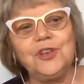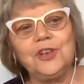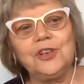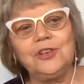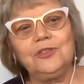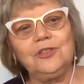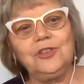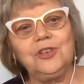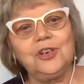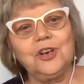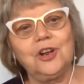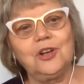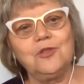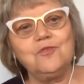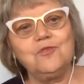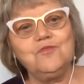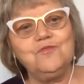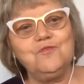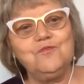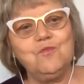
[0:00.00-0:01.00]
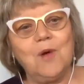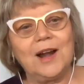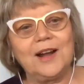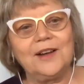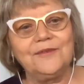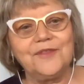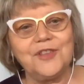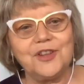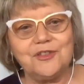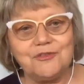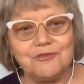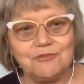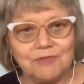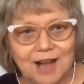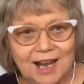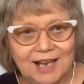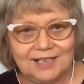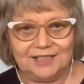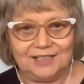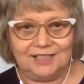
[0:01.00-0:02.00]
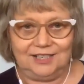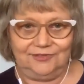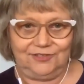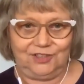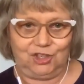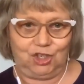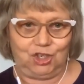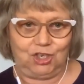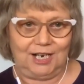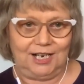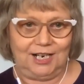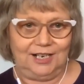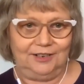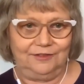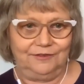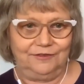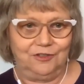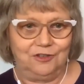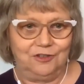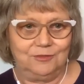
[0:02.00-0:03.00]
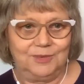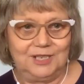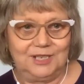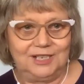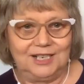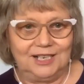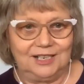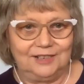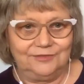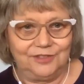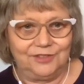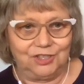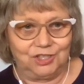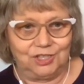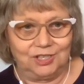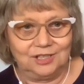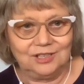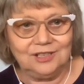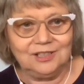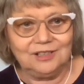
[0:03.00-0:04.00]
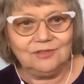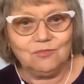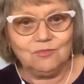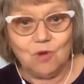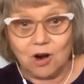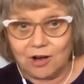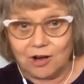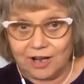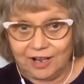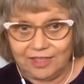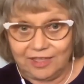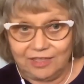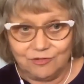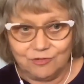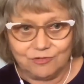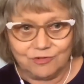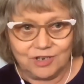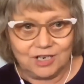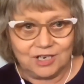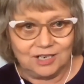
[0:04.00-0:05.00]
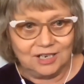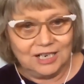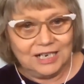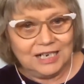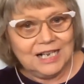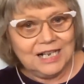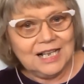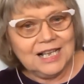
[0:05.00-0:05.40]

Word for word: you know, one of the greats of Australian film and television, Warwick Thornton.